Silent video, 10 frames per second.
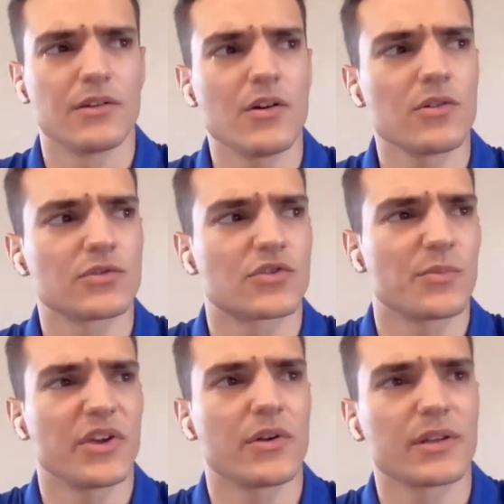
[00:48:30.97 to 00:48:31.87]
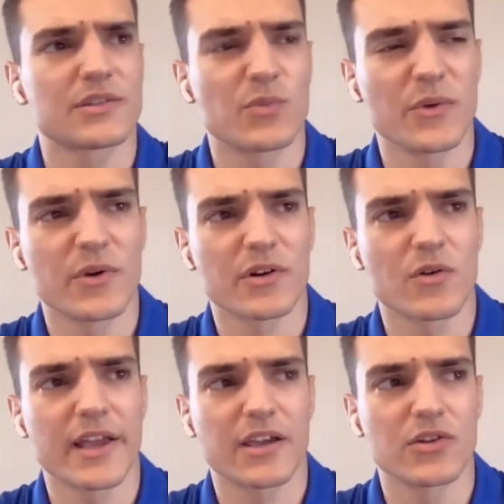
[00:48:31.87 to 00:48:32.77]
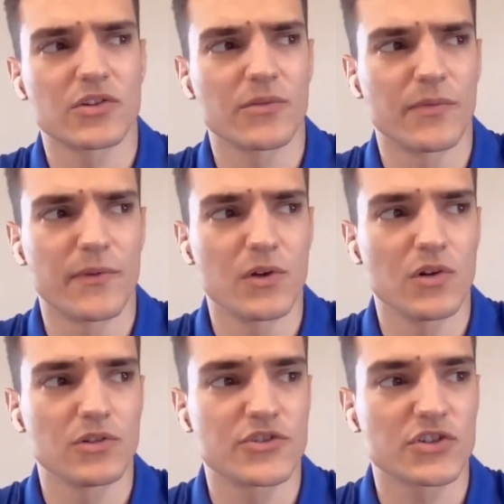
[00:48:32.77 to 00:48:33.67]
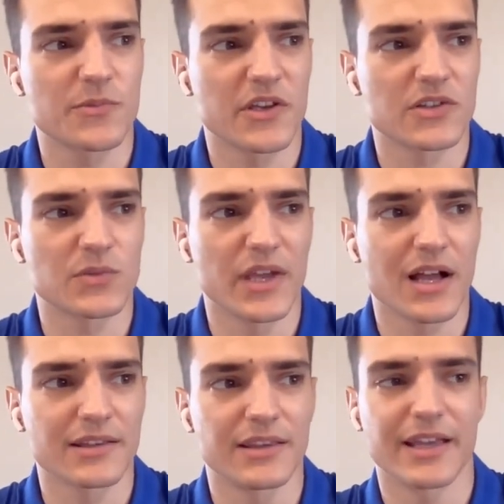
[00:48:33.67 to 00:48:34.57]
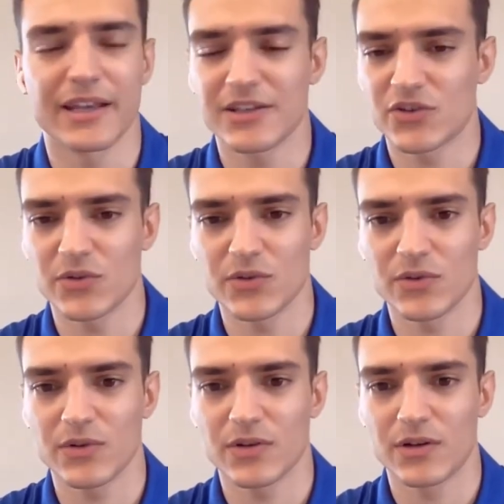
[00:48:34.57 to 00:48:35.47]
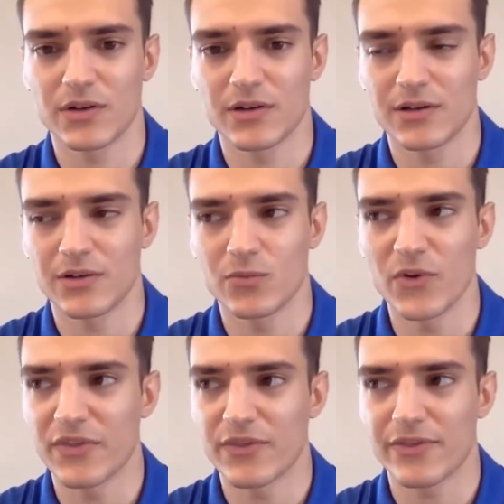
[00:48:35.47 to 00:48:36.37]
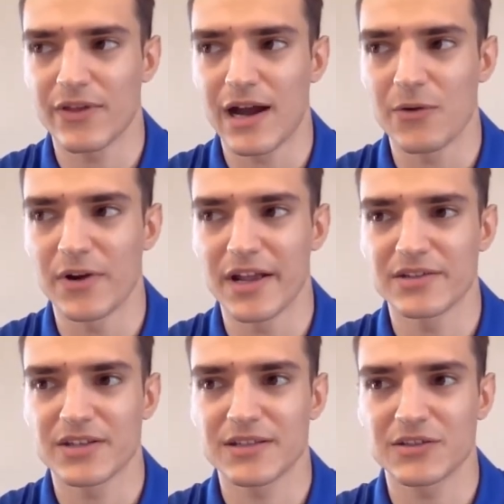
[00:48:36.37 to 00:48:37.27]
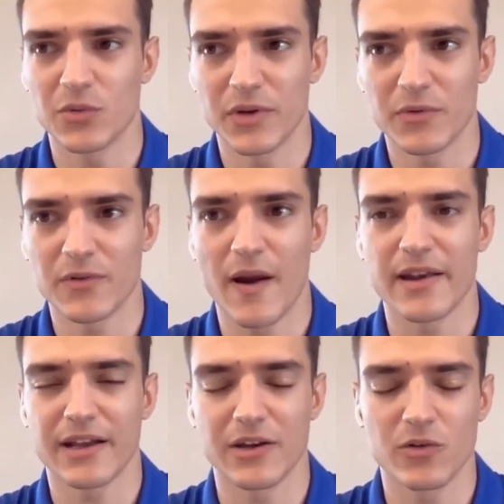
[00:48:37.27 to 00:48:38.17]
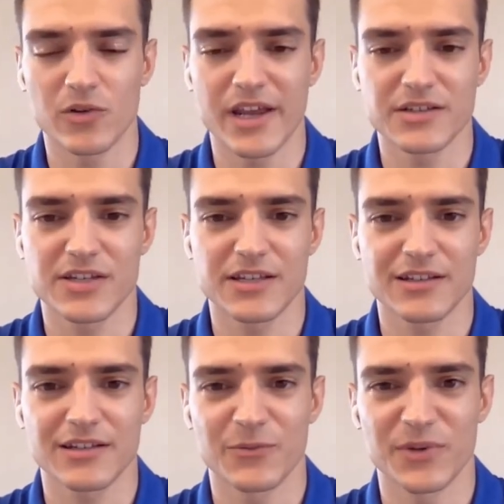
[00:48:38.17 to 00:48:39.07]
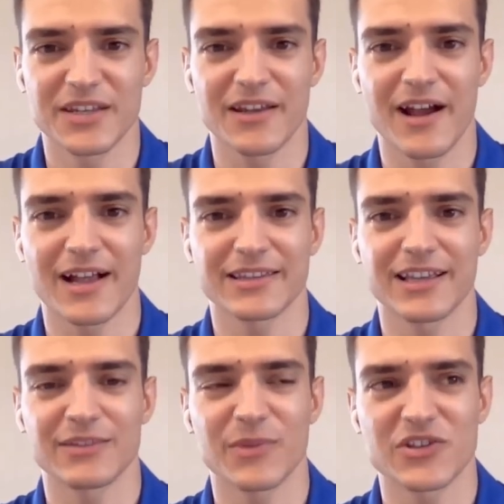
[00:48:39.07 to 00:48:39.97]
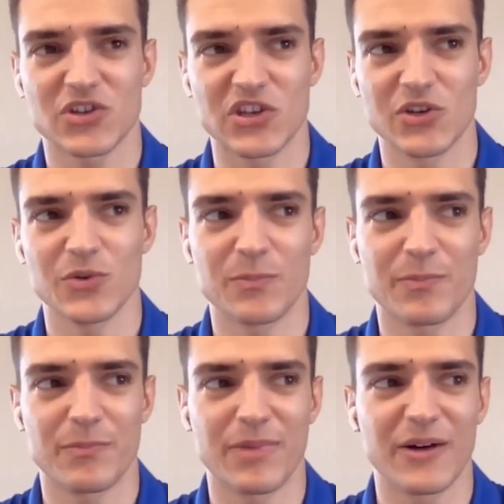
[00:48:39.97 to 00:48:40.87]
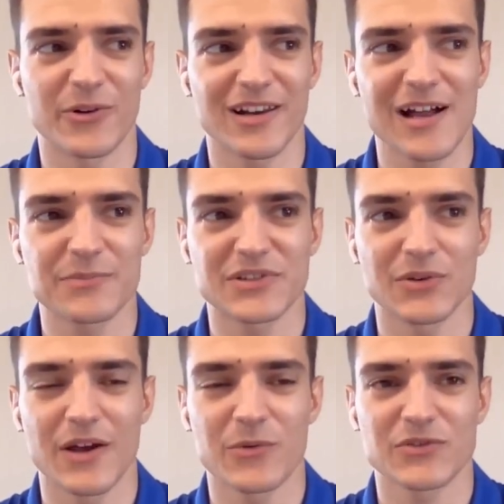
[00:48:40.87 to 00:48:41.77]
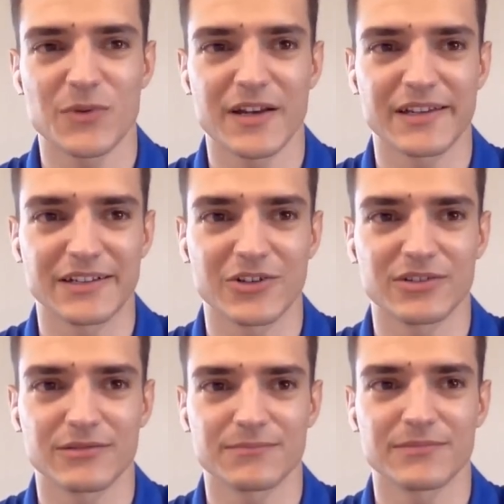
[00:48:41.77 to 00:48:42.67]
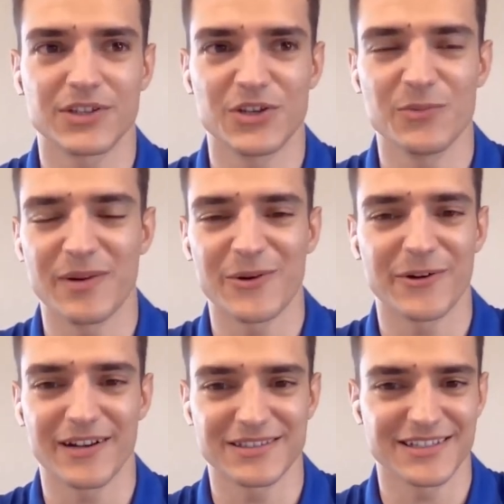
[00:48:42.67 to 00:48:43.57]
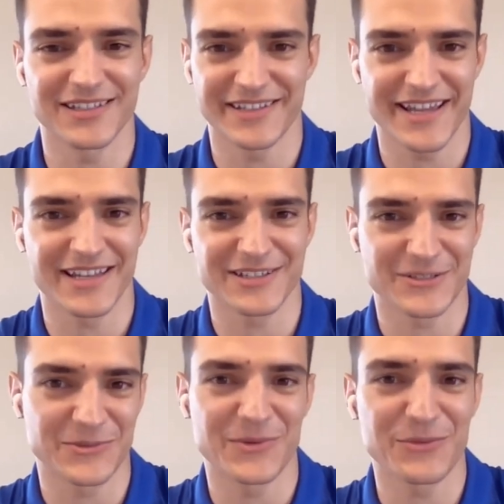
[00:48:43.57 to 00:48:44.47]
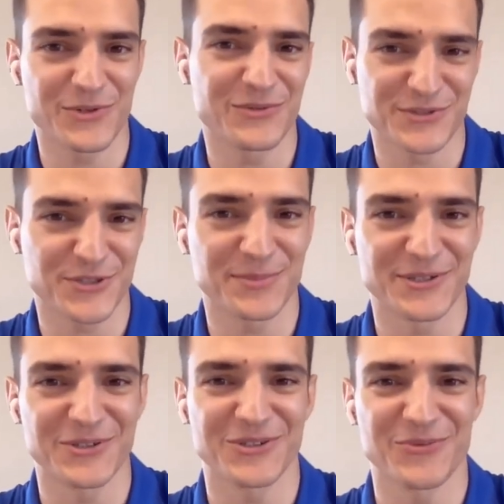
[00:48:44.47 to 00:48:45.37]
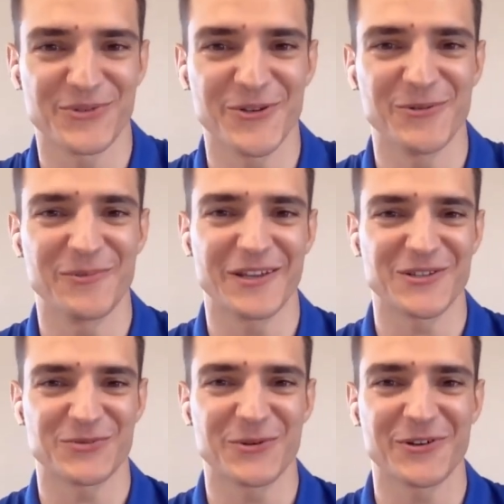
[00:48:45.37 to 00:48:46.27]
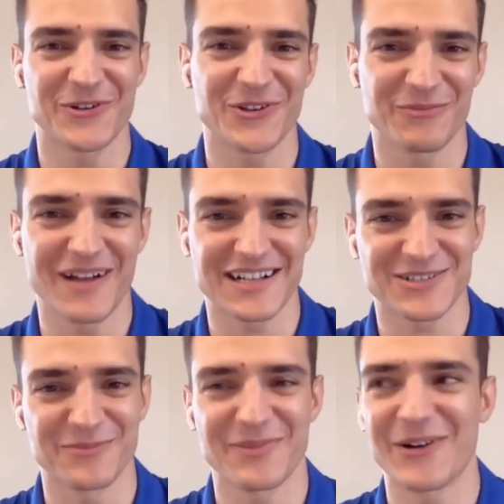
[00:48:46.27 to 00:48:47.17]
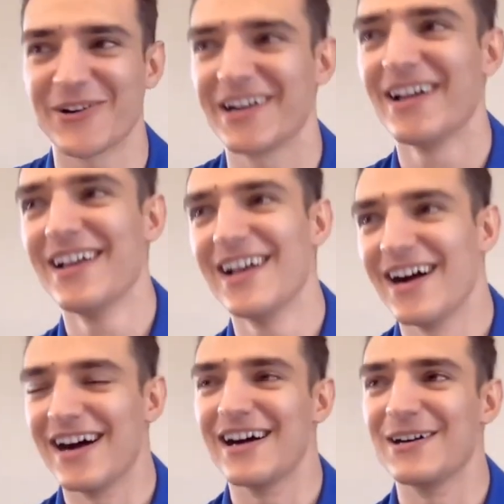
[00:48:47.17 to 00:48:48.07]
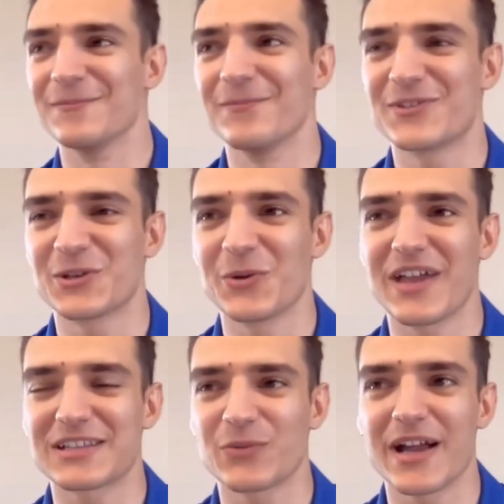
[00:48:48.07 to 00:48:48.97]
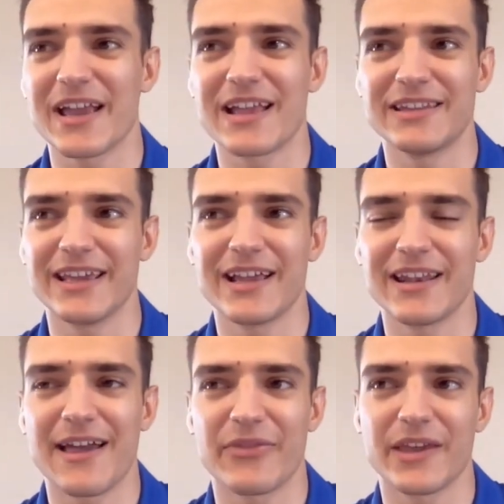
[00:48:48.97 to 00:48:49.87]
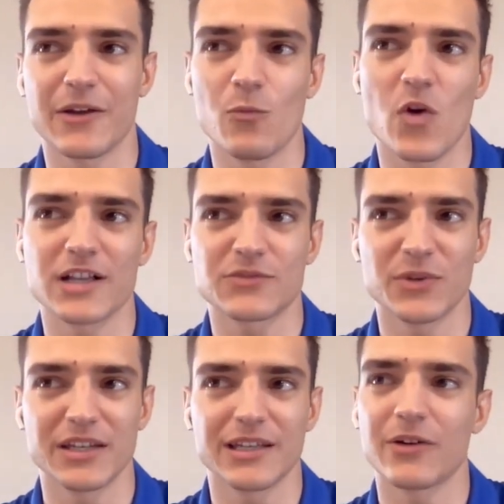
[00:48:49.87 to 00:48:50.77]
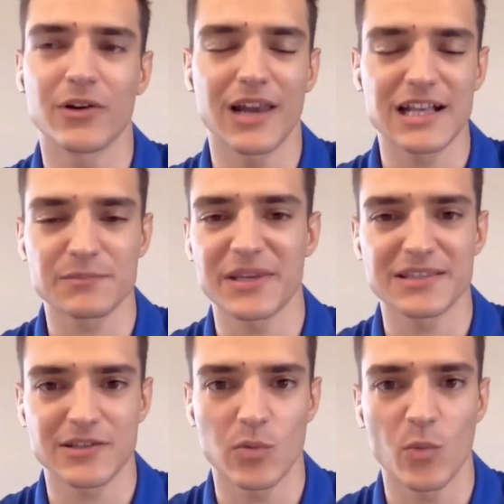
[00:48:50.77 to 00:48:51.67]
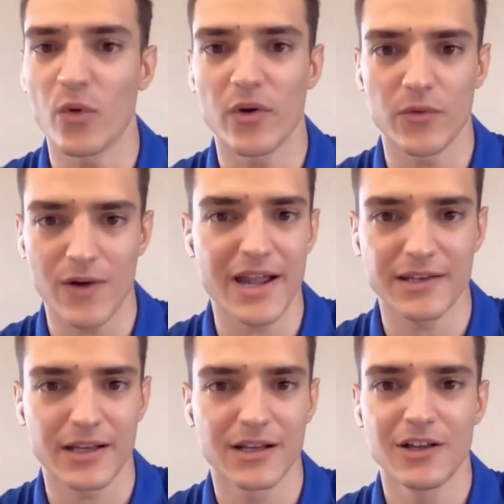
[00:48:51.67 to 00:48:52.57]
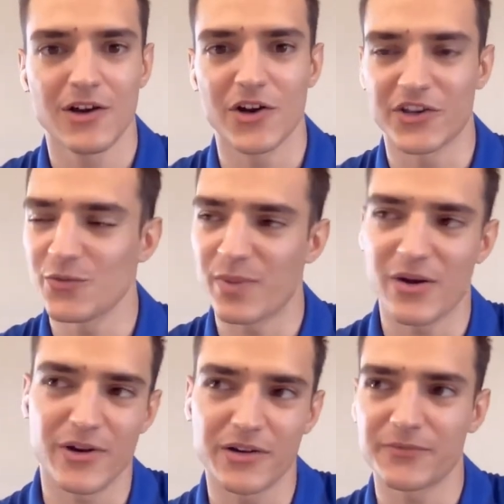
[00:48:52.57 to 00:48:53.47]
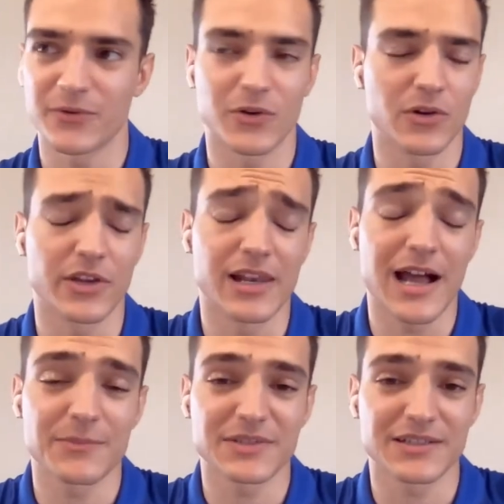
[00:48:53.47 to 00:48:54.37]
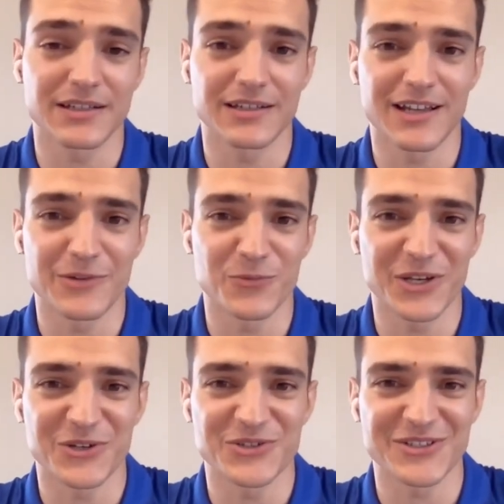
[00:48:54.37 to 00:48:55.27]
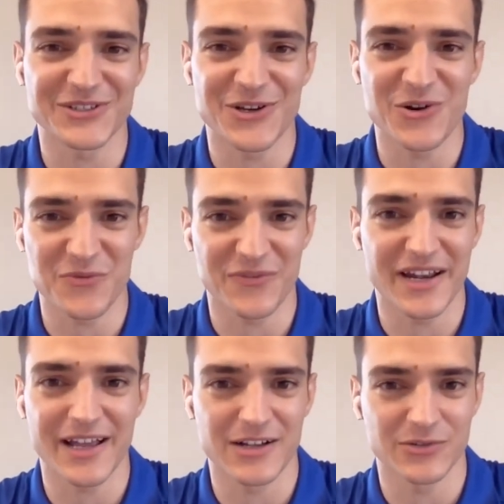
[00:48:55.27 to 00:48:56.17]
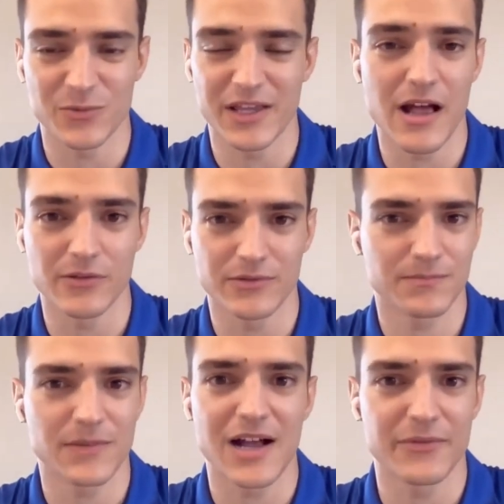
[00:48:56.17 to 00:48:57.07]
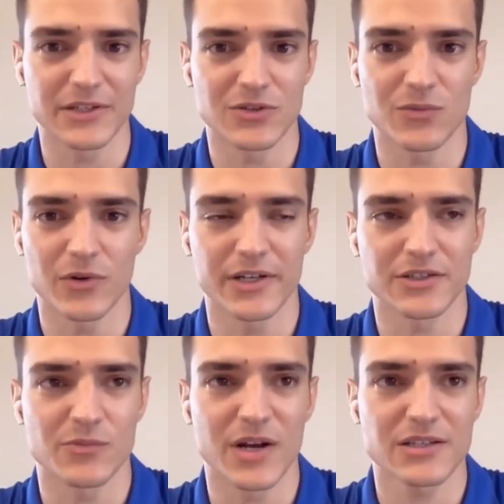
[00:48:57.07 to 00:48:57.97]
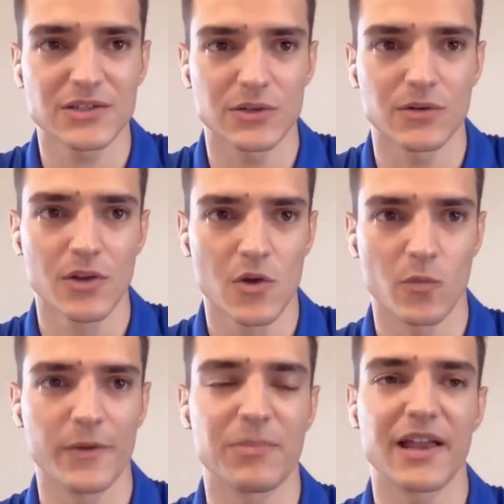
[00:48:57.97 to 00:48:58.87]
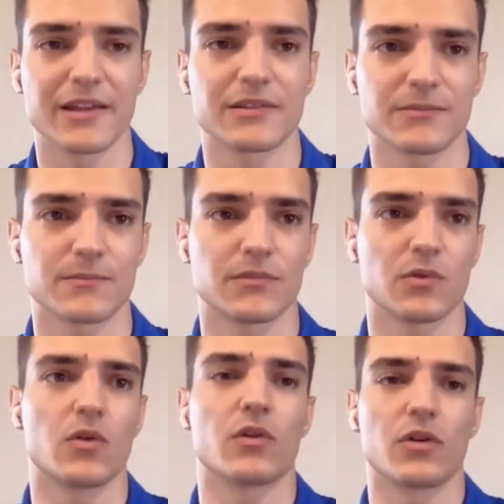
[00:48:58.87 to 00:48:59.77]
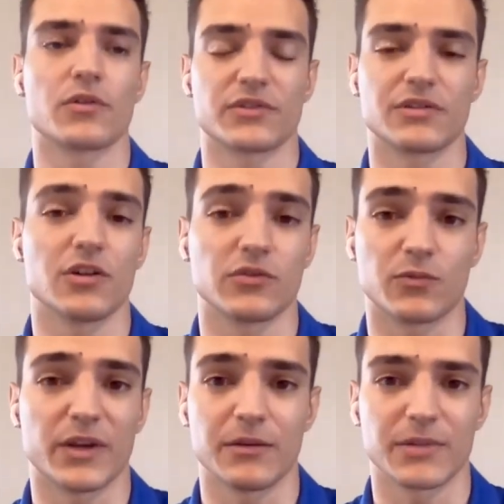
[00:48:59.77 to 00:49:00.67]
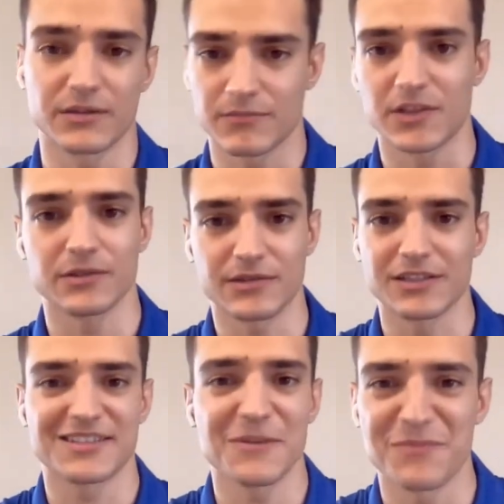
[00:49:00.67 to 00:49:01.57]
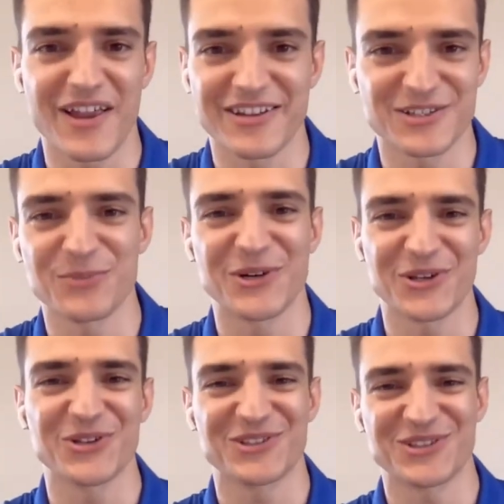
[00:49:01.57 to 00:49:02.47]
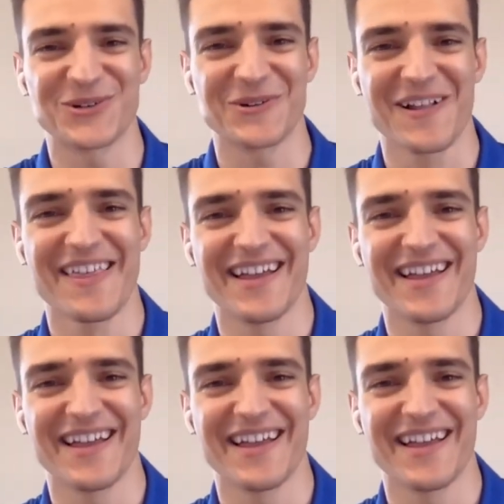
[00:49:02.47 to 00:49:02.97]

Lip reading: No, to be honest, we were quite good on fuel just because we had that issue with our engine. So we were running an old engine. We didn't have that much Q power lap. So I was running not Q power until the end. So we were super good on fuel because we were not max on power. So that's why at the end, I think once we did our last pit stop, we were right on Q power for all the laps, and we could just go flat out without having to worry too much. So we planned it, or not we, but the team planned it super good. So